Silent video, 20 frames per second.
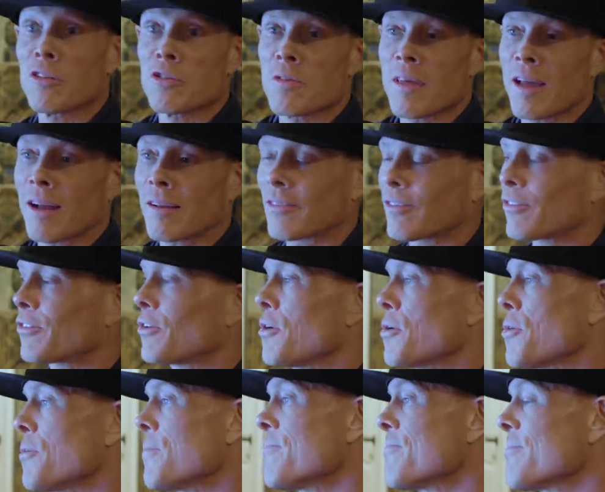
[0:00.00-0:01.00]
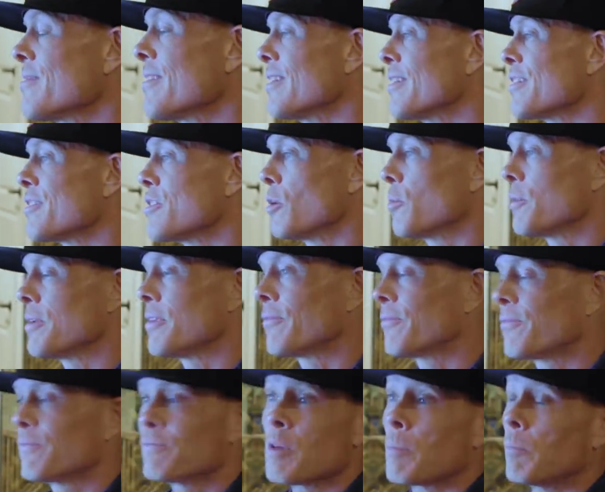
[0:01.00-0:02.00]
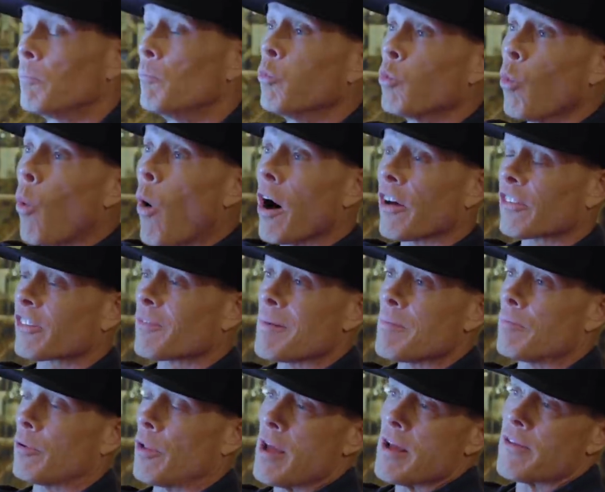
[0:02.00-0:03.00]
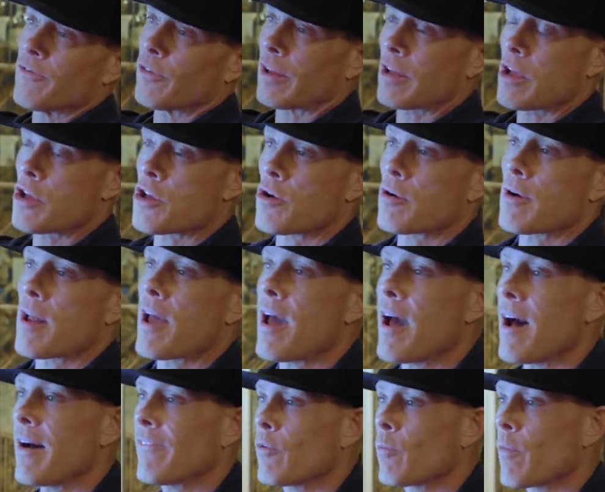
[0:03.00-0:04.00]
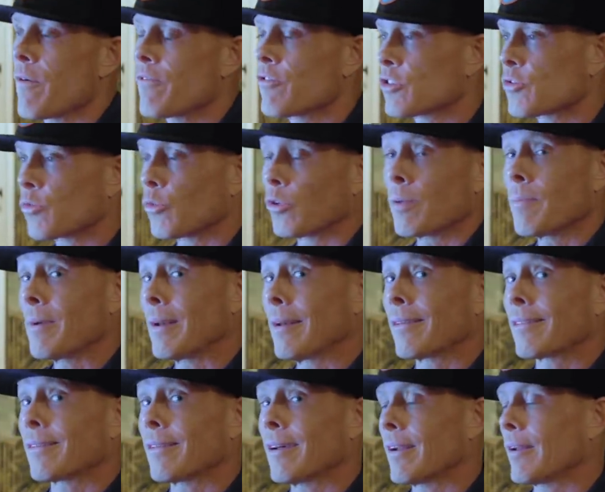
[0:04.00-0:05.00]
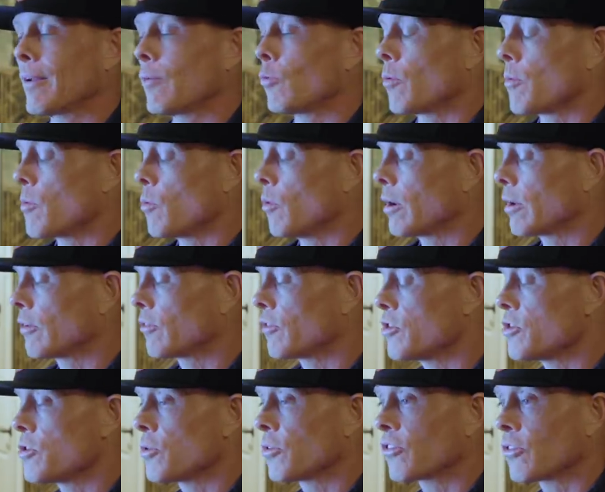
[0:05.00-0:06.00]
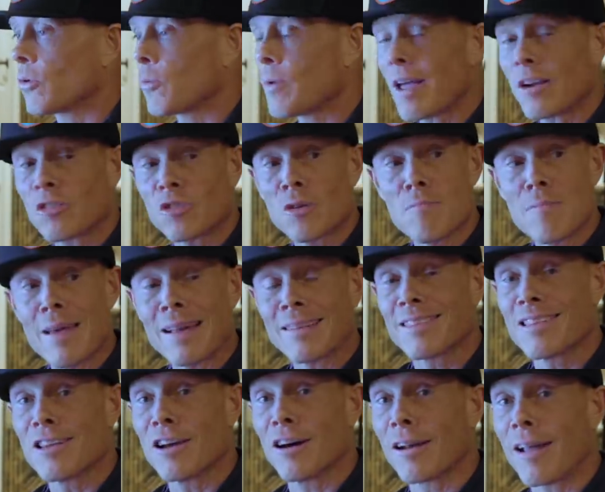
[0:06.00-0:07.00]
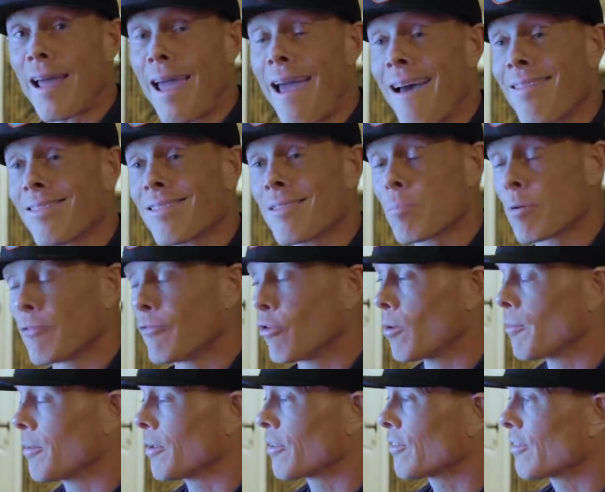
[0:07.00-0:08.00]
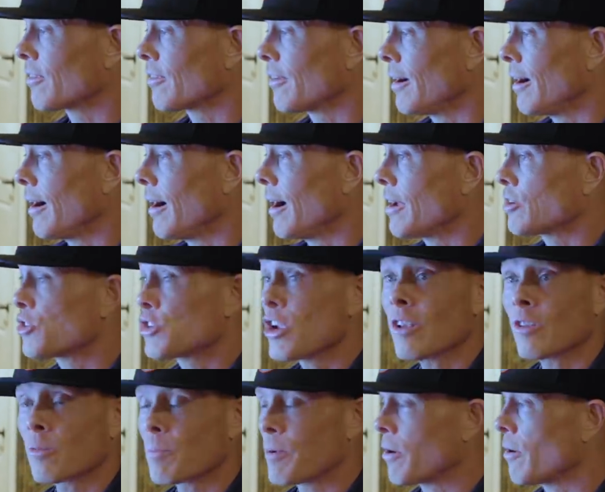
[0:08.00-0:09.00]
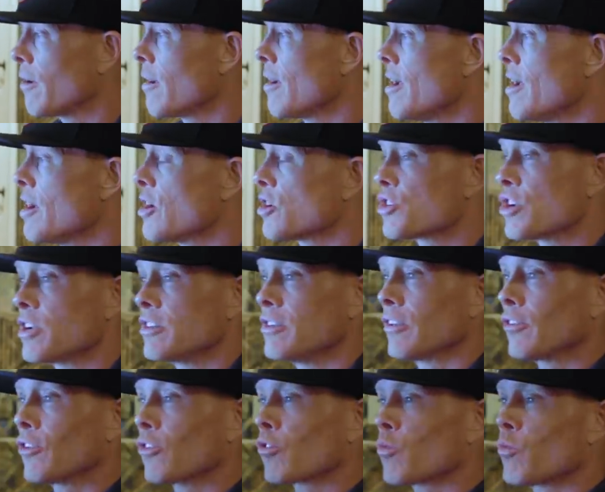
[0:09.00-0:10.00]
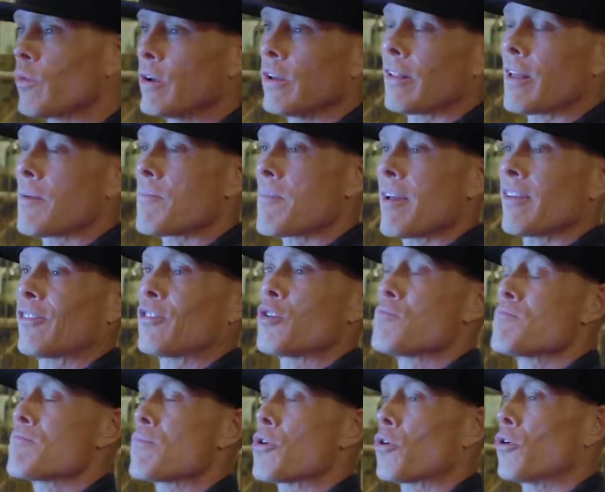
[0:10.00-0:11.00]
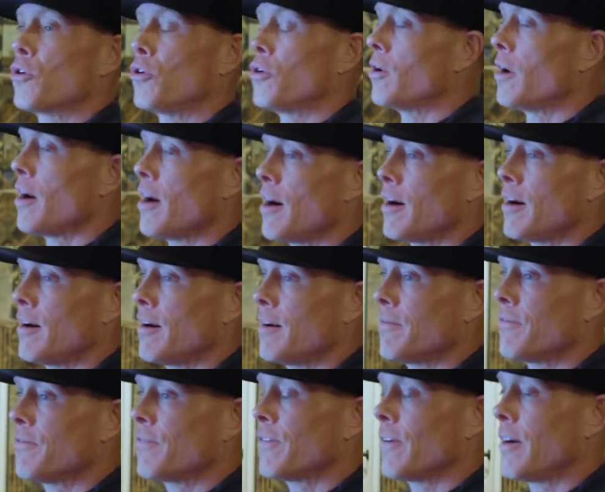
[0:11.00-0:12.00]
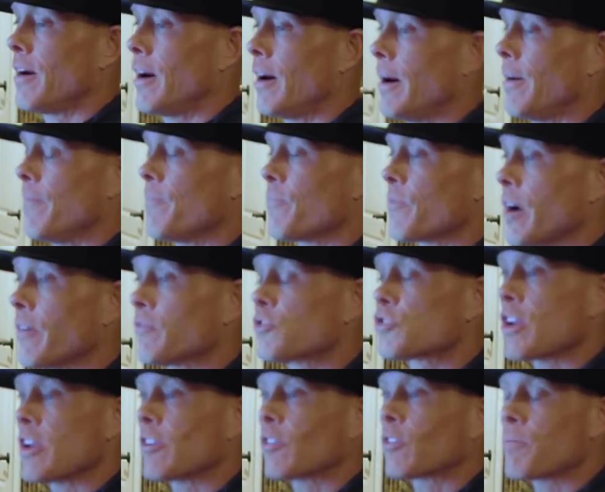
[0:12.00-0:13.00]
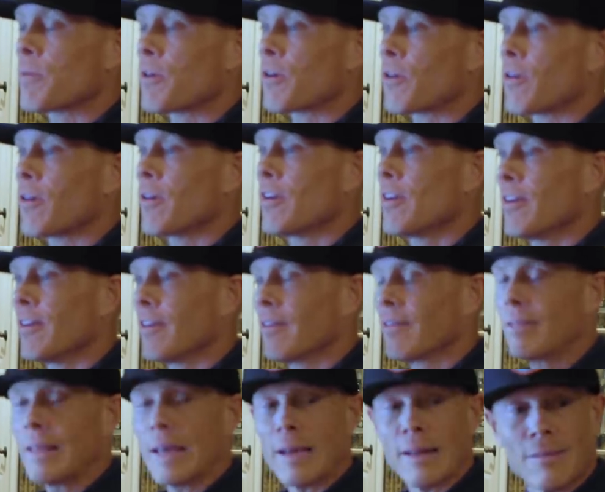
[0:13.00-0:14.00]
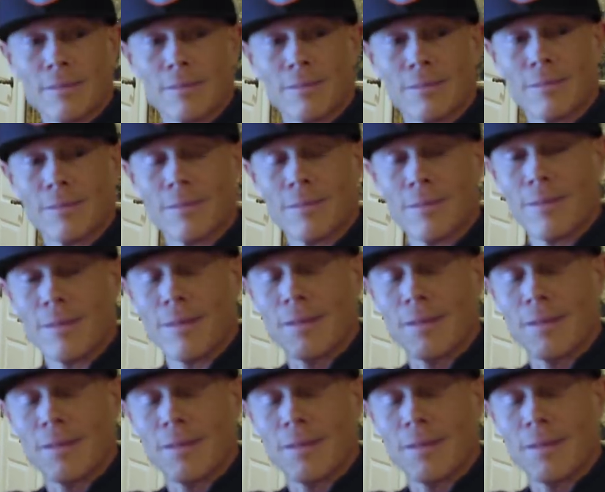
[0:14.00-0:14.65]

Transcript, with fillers: want to do that. So, you know, we the walls have been blank for like a year and a half, and we've just really been deciding what we wanted to do. So we actually met Tiana at the performance uh, at Shakespeare. She had done this really amazing mural of um, of Shakespeare that